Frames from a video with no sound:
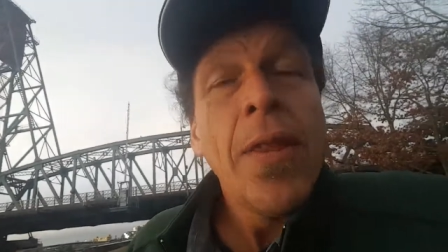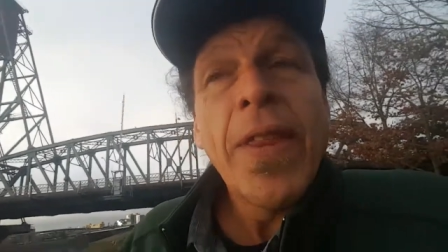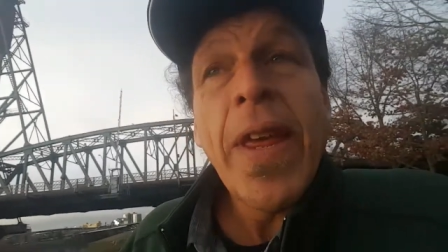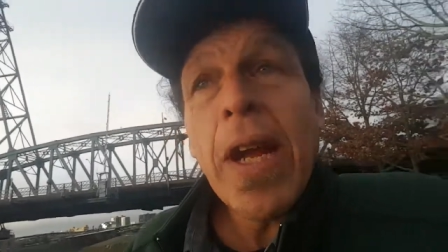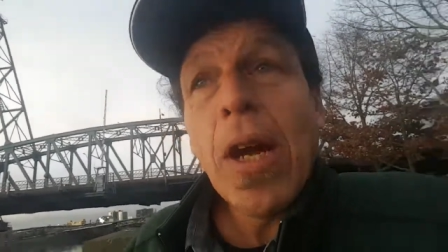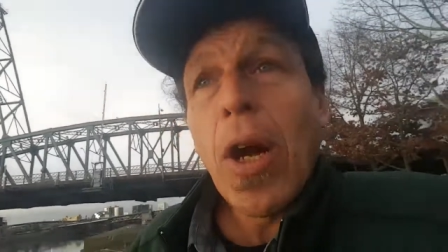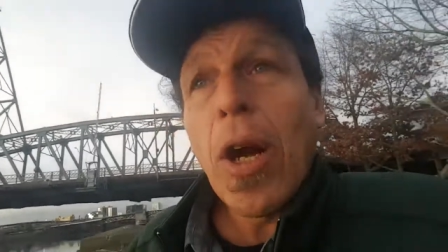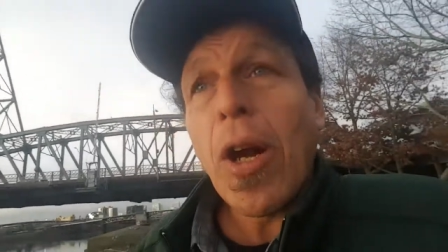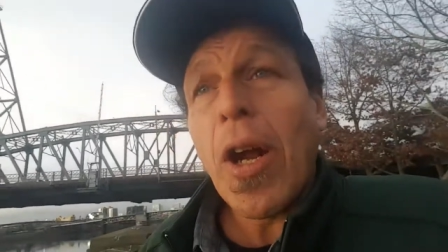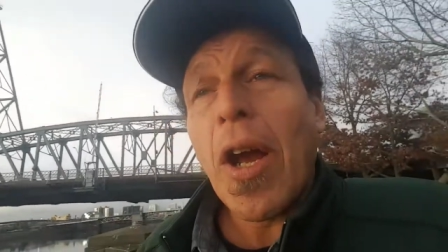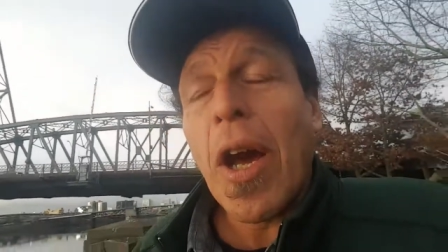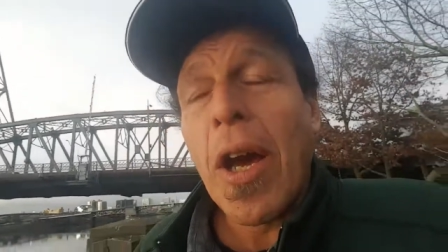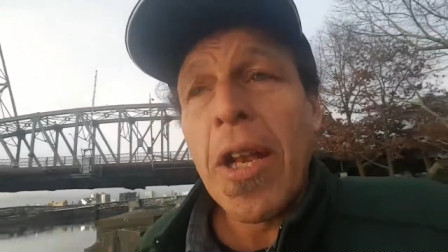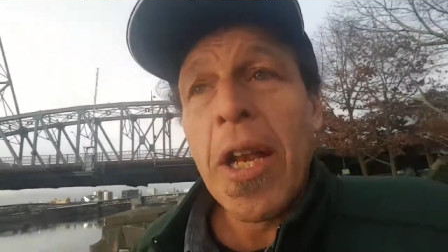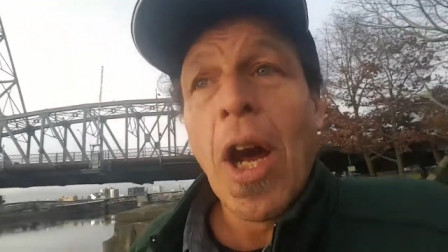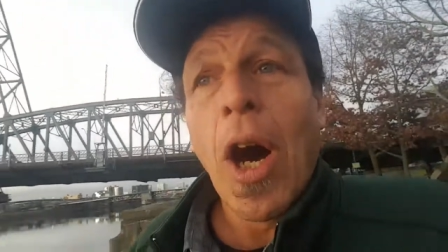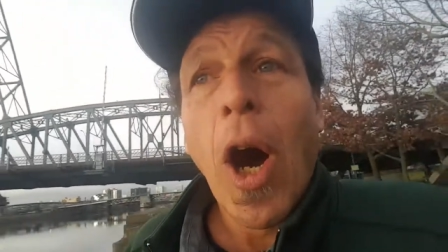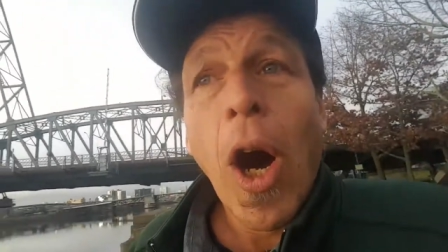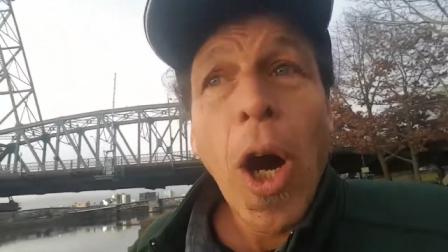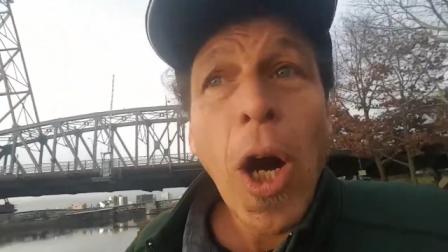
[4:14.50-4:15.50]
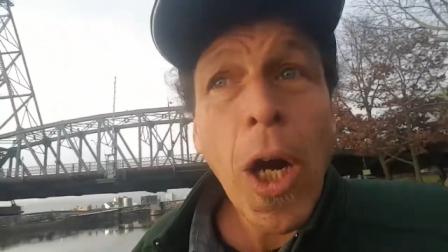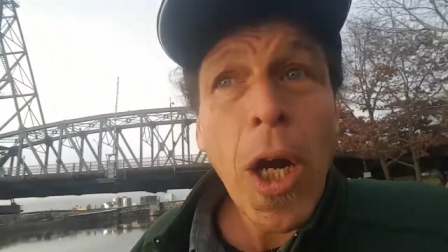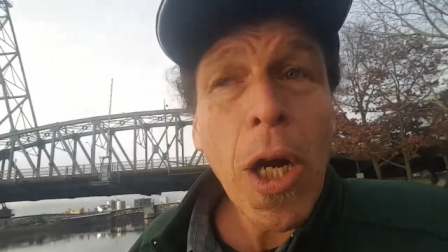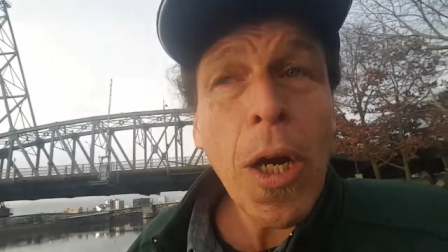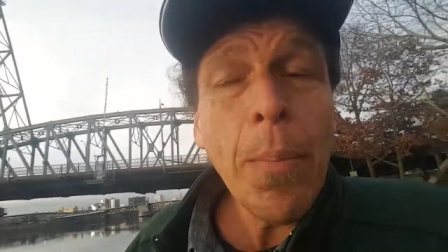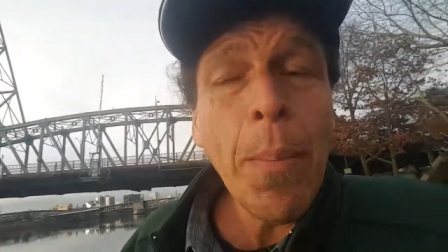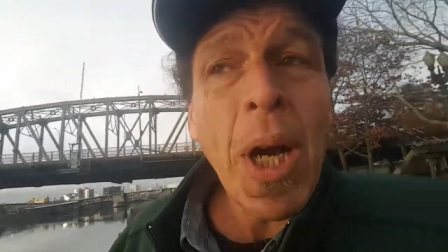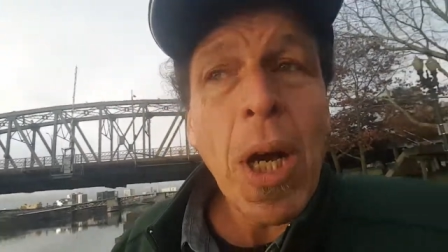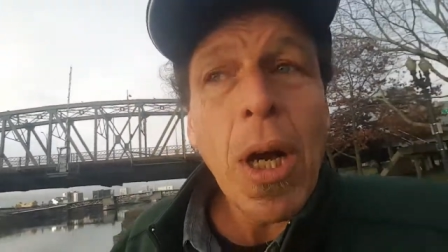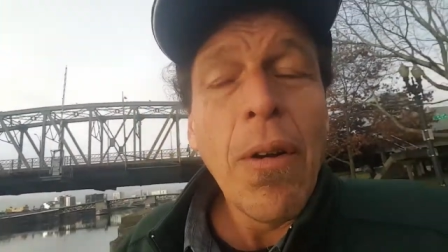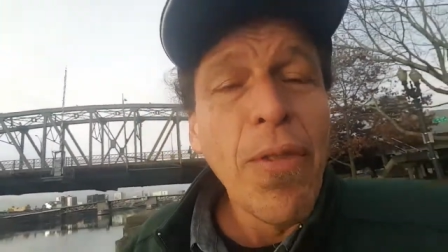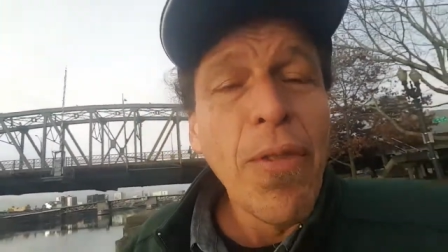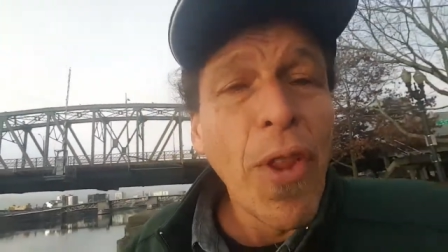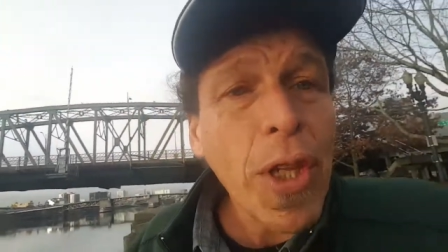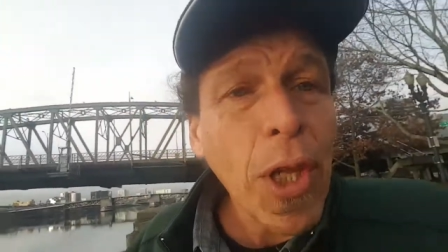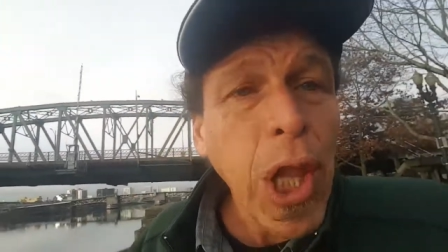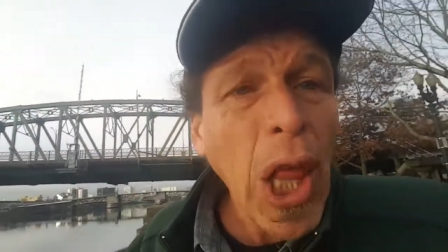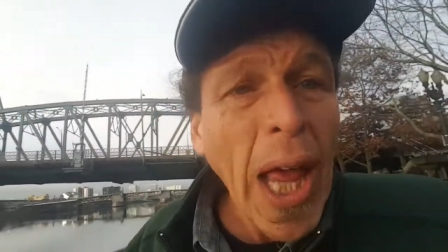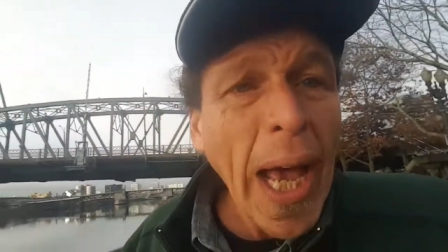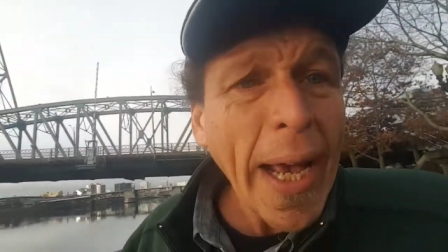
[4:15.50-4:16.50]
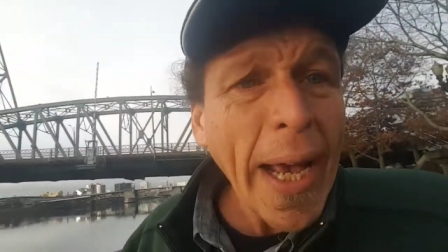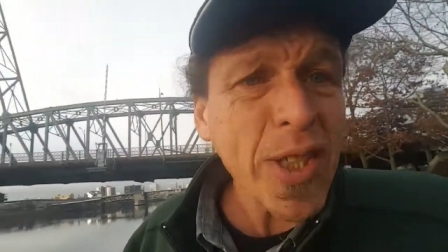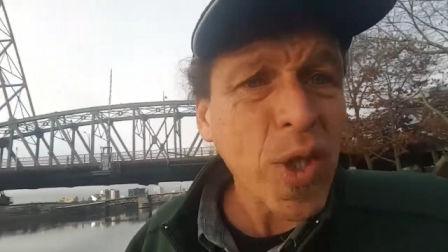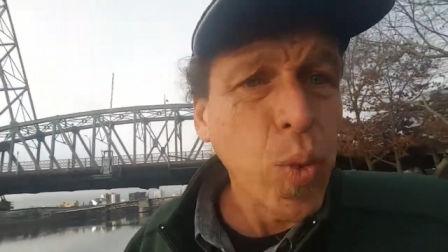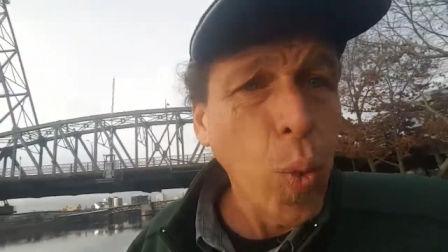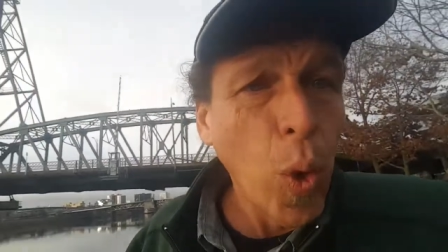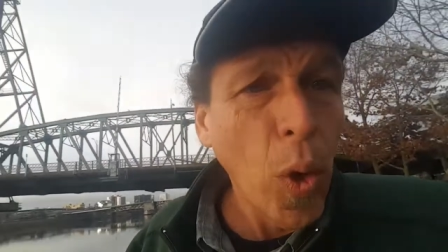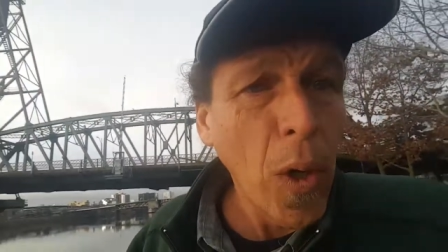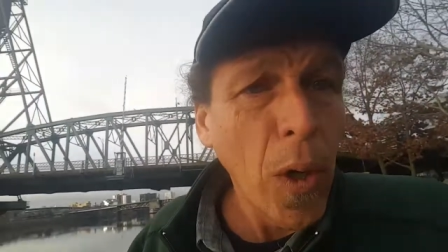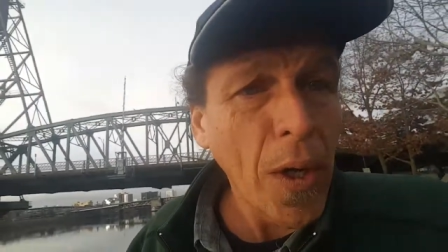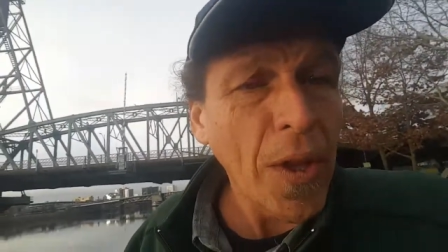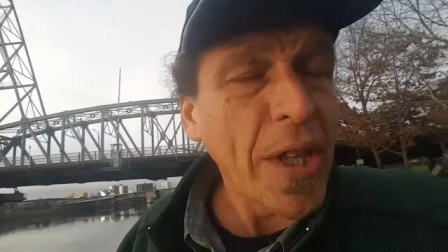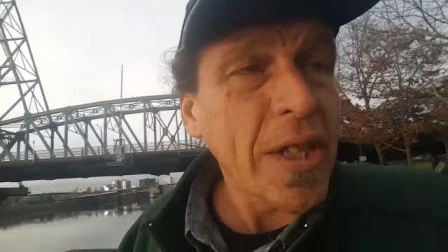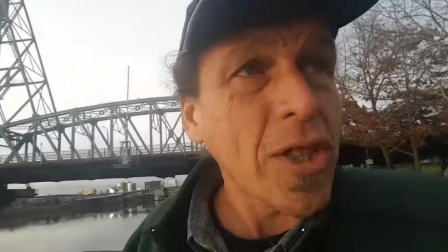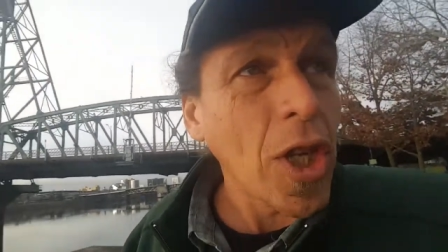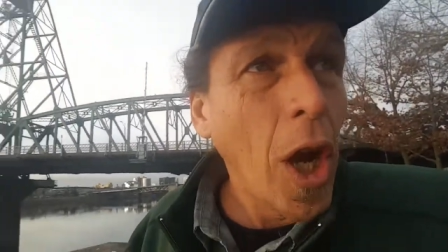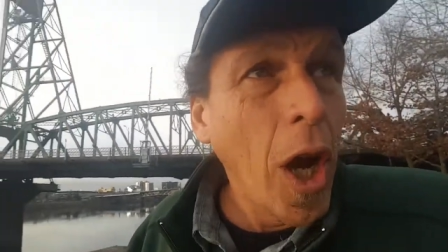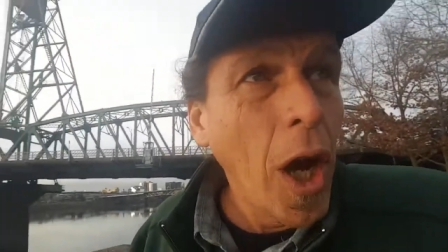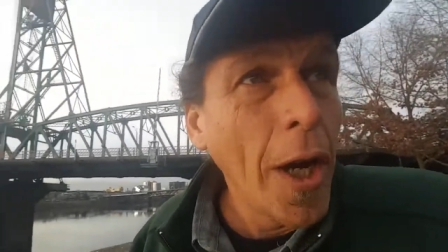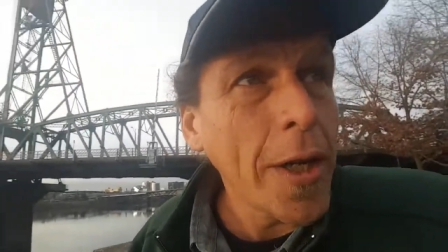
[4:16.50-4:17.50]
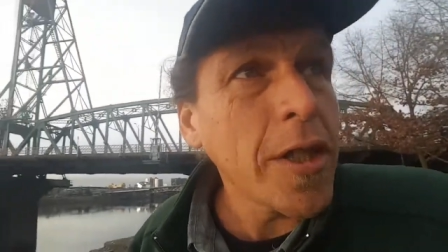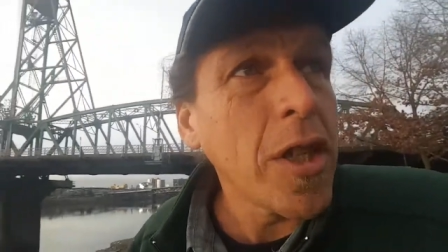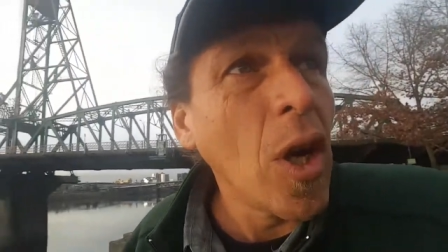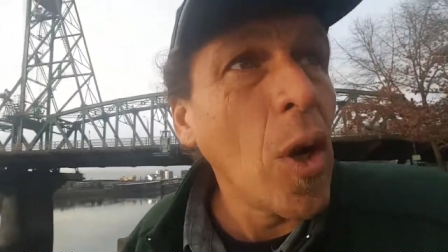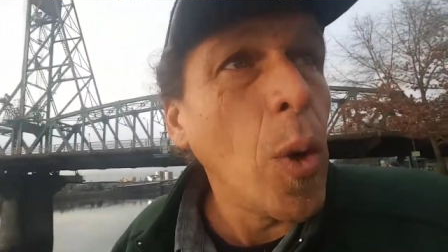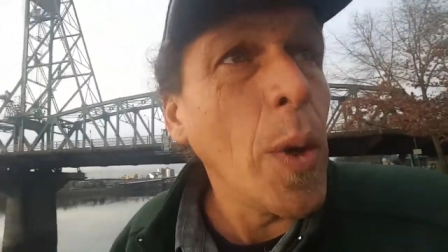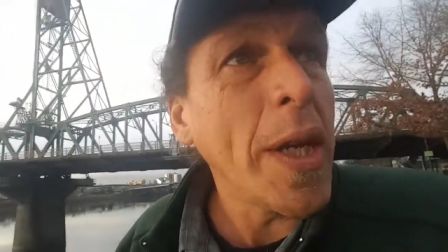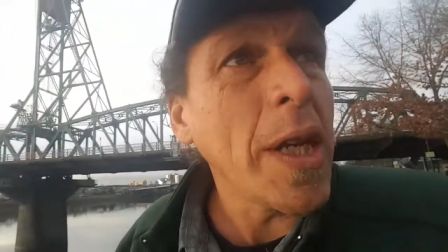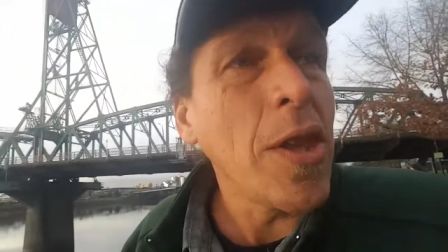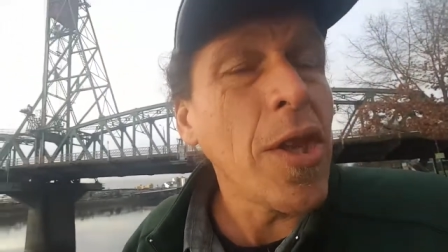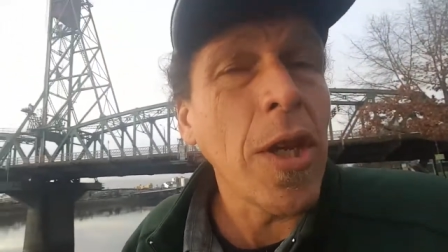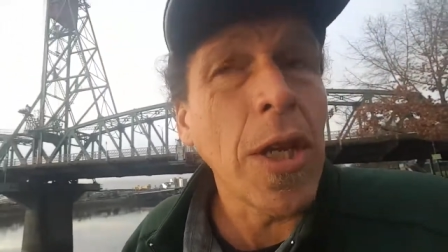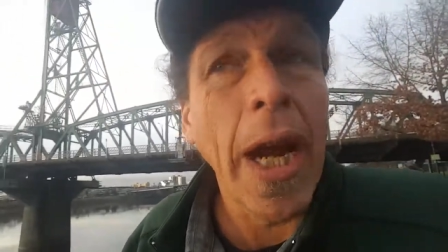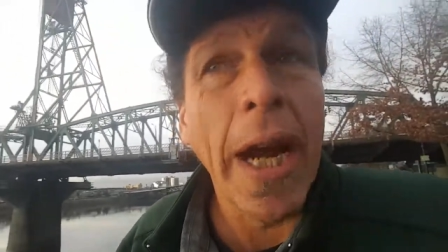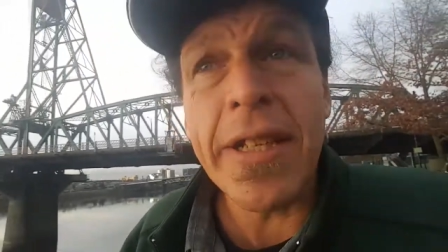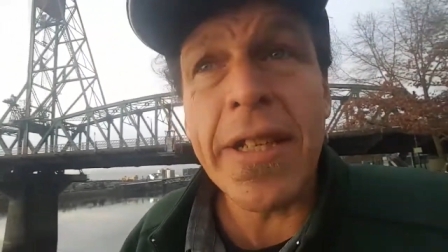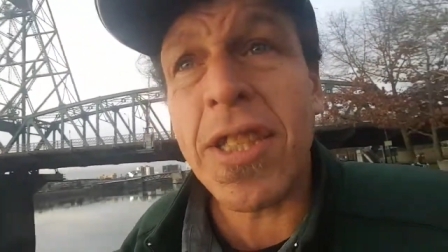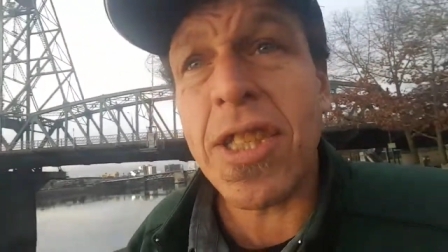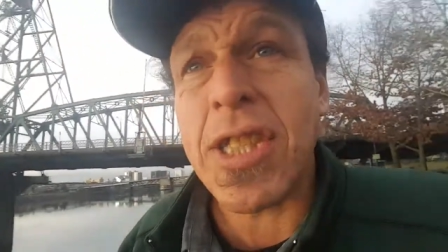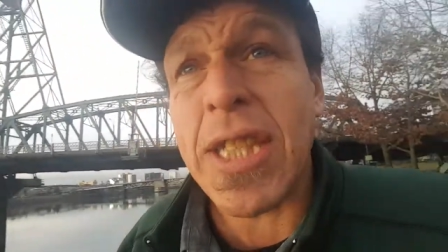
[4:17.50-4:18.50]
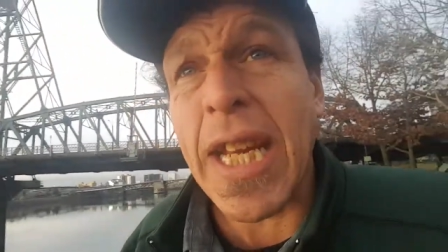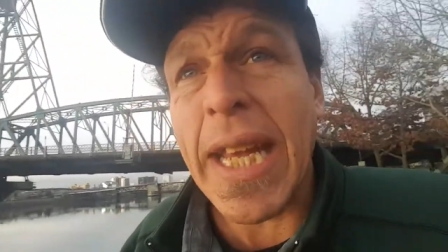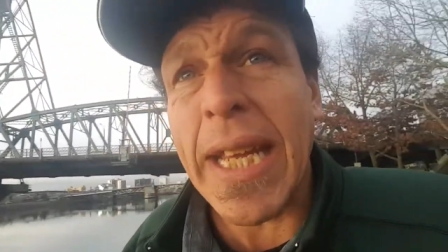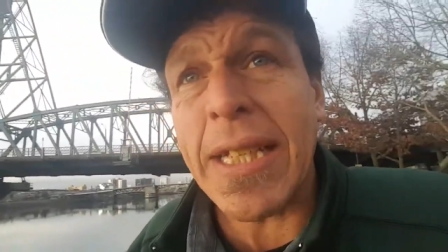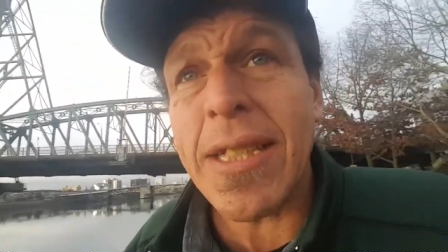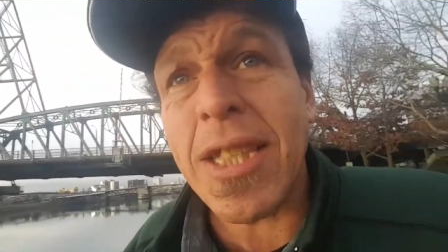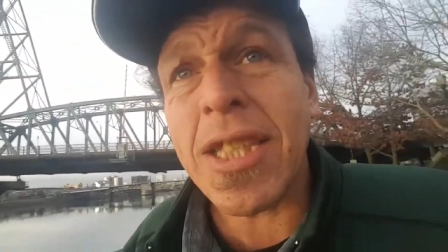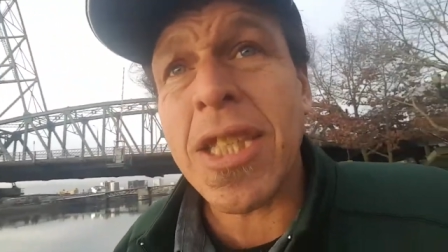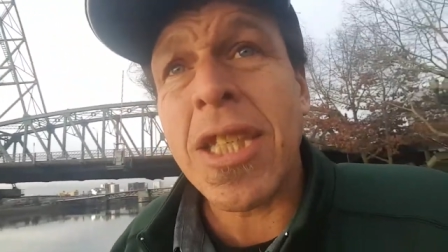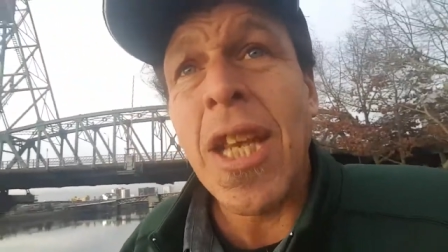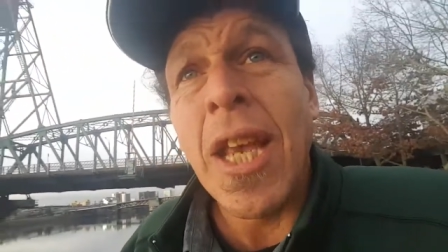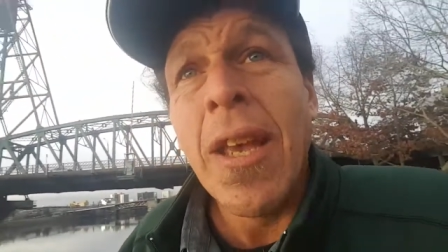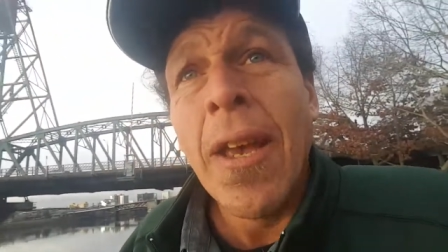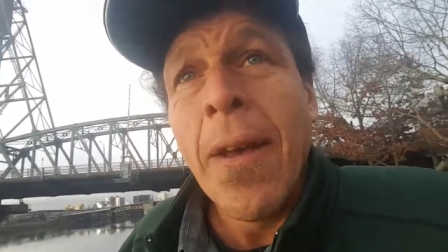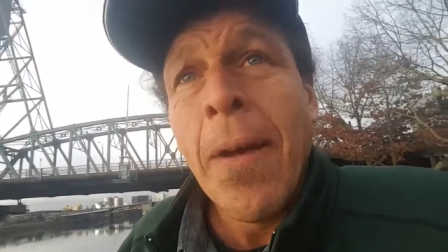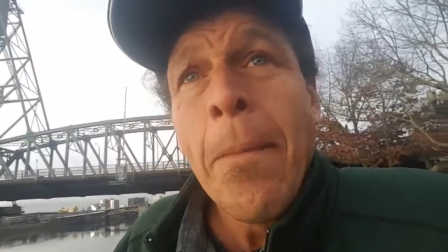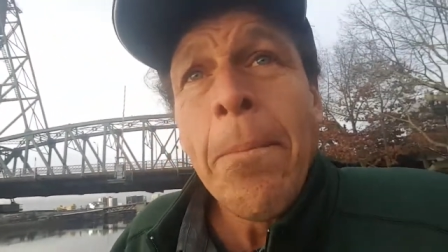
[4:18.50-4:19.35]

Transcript: They are an arm of the class war that's ongoing in the United States,